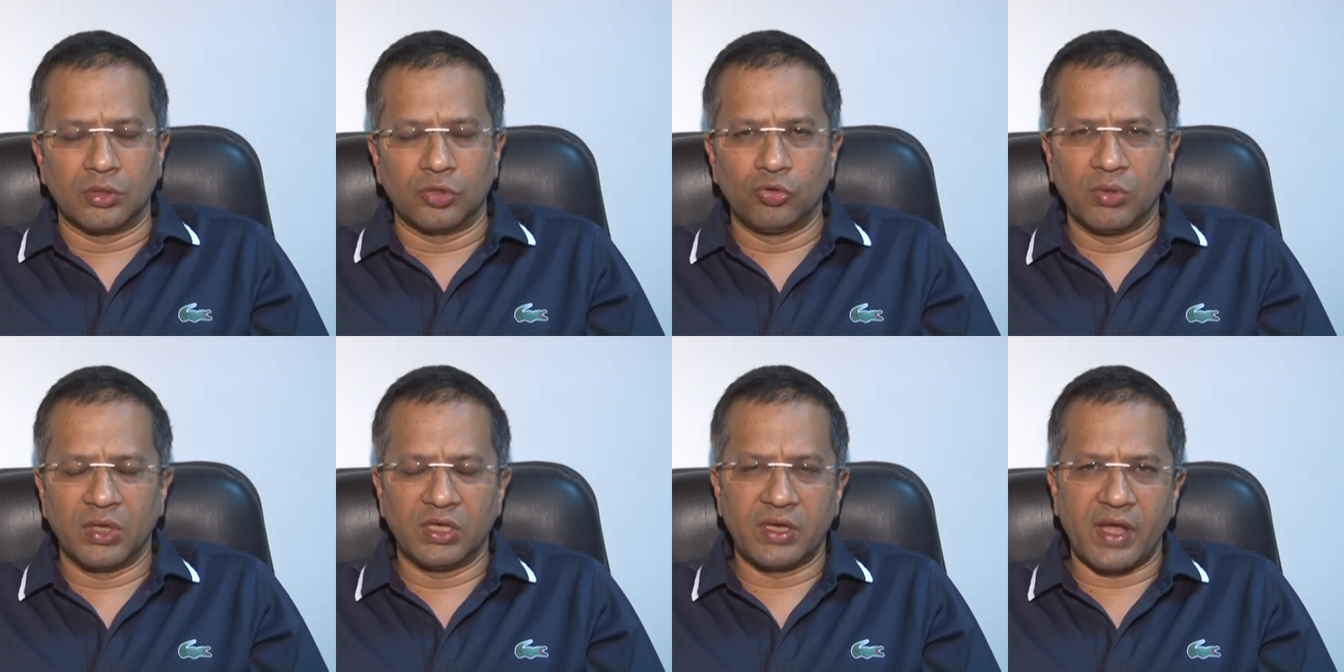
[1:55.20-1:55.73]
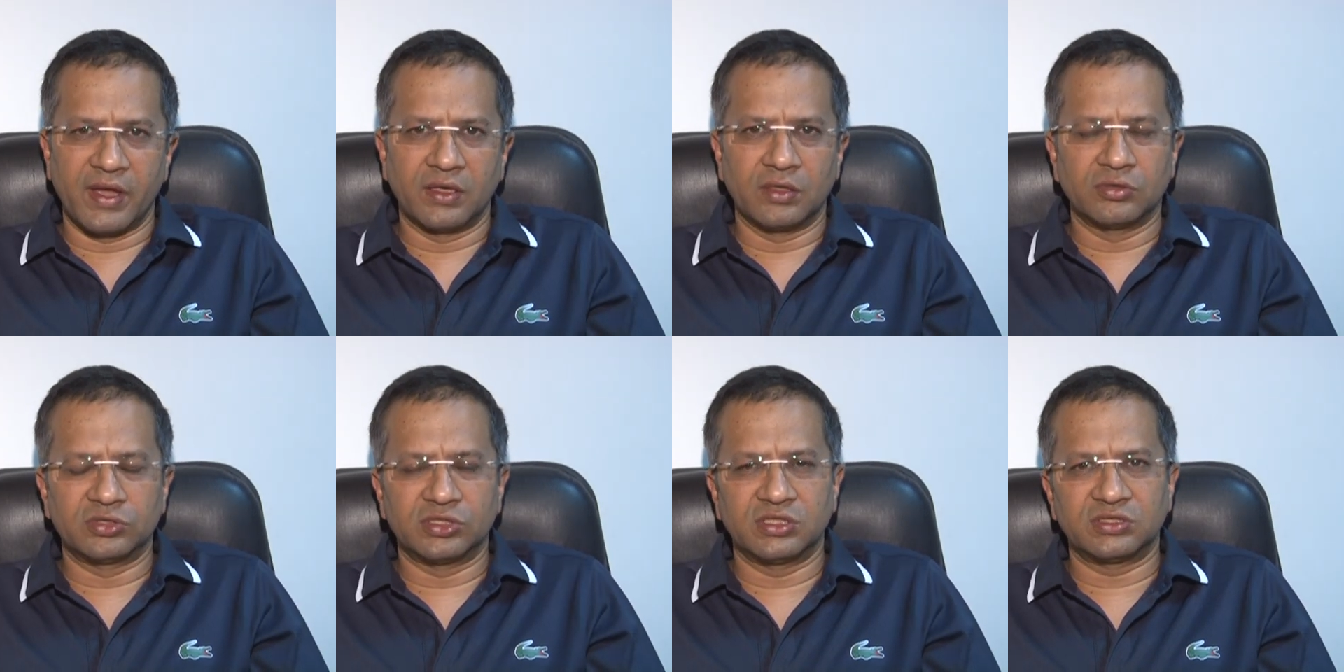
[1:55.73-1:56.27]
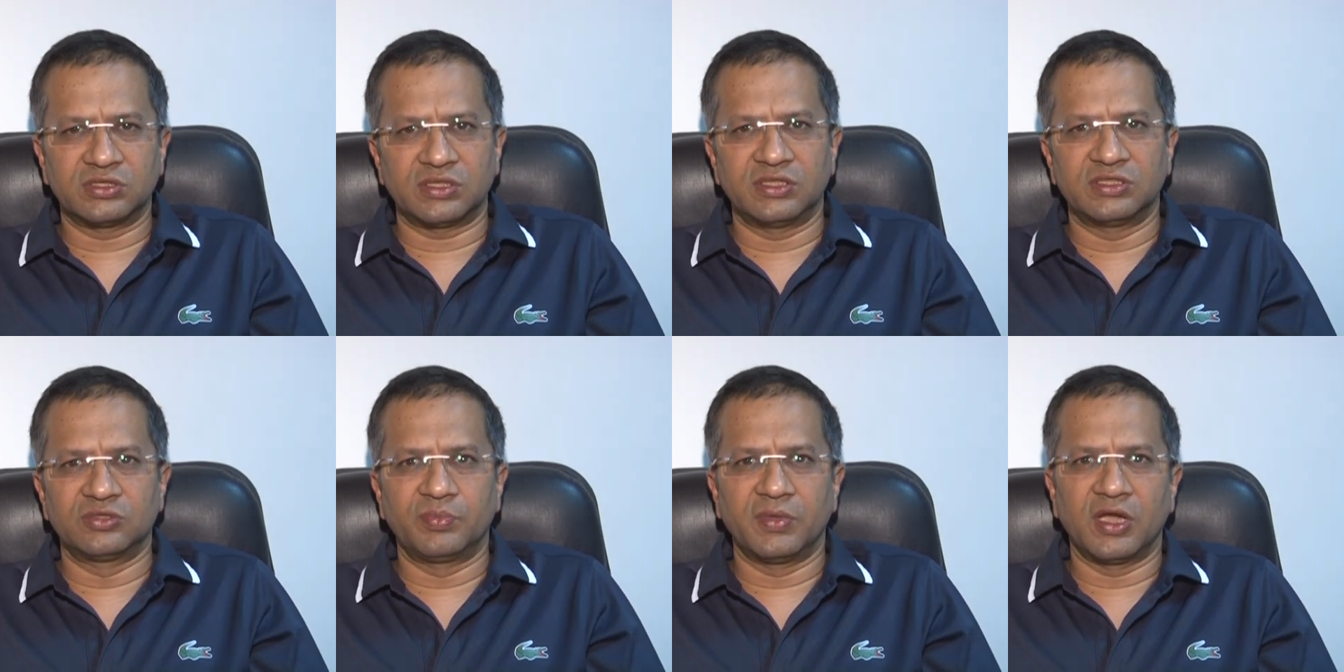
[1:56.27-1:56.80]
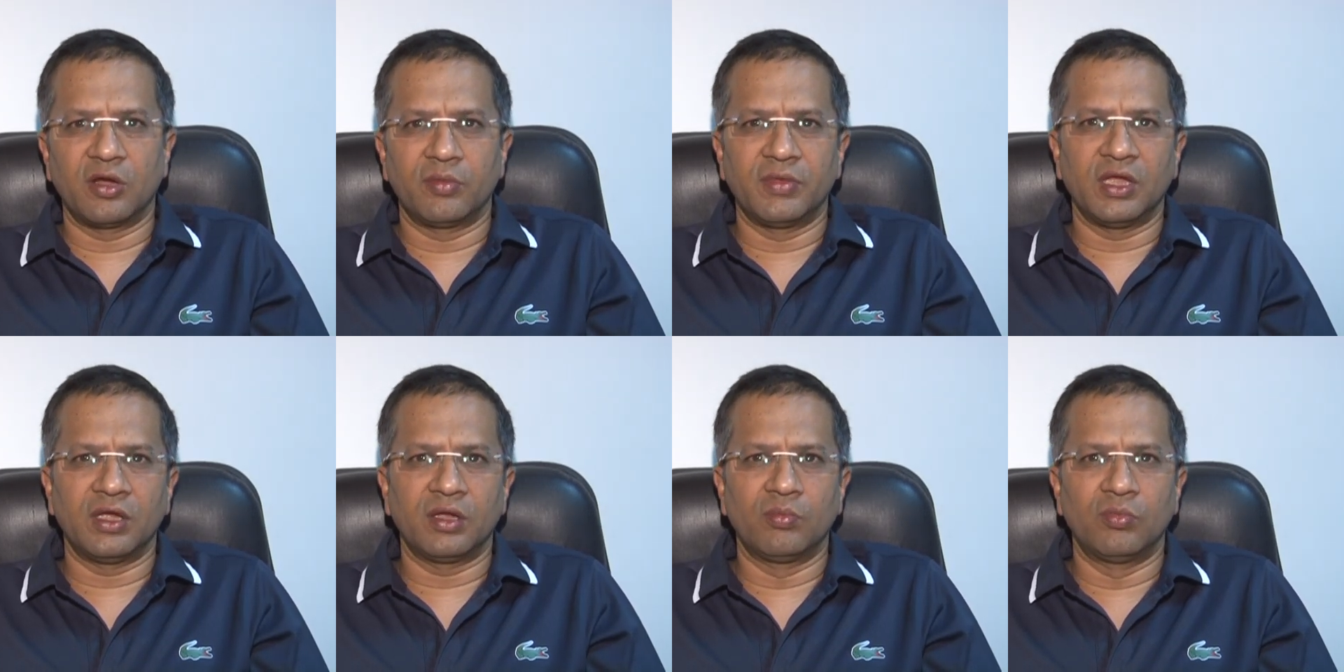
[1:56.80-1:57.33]
Dual diagnosis is
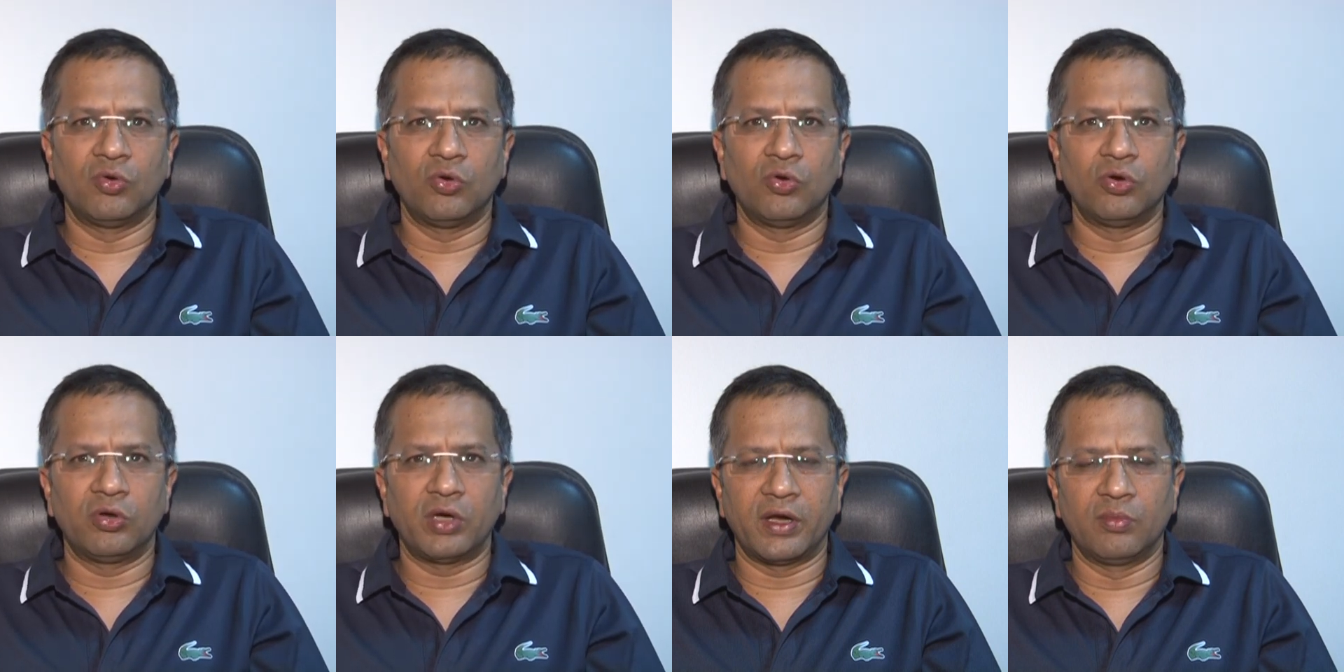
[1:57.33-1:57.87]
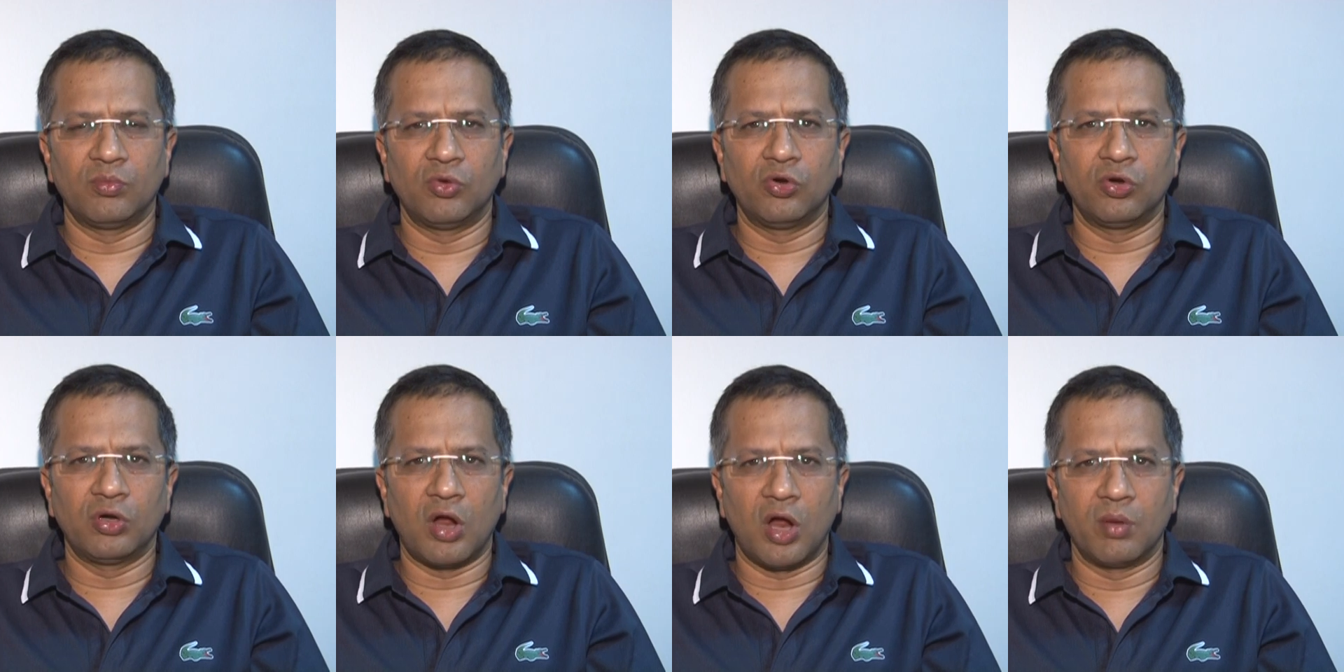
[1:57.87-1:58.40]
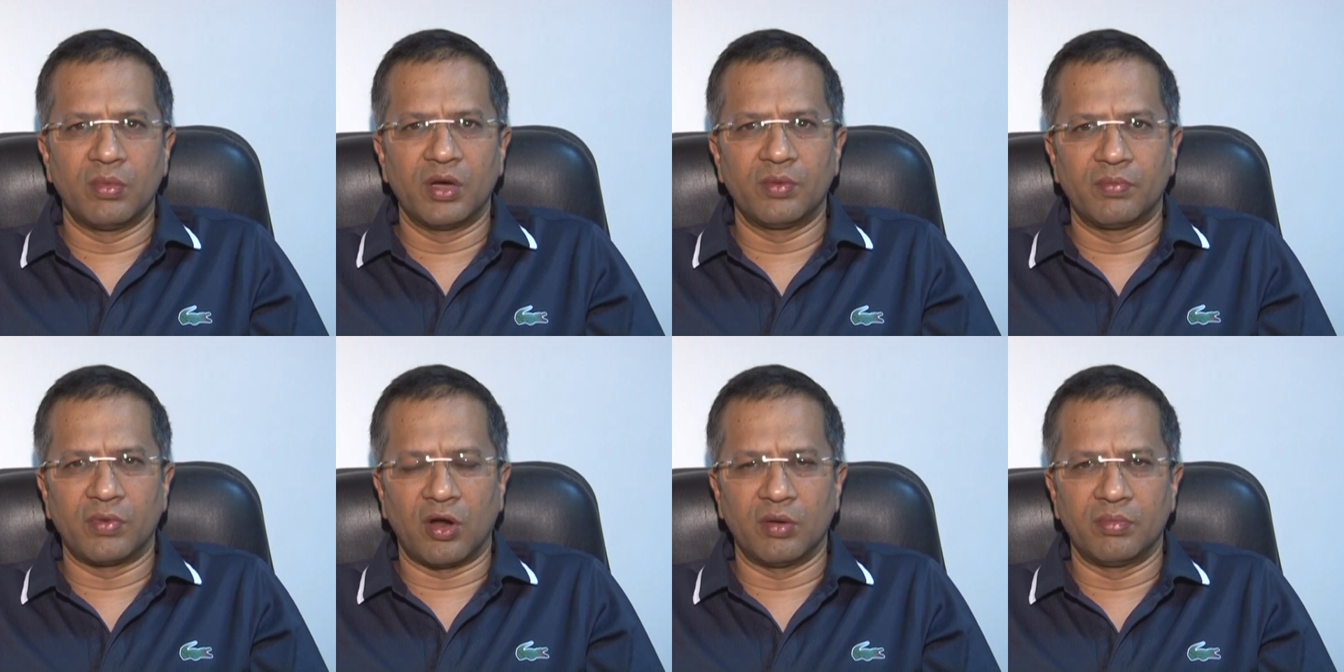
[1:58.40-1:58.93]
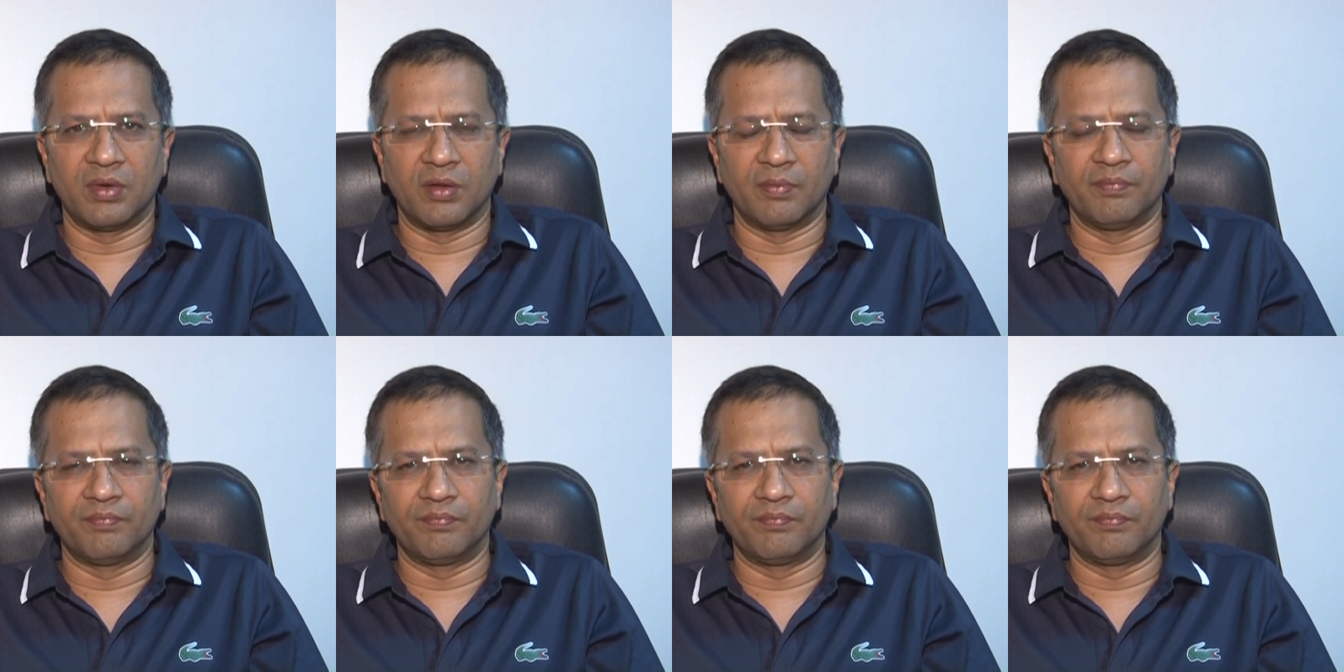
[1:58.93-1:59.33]
becoming a more and more common problem.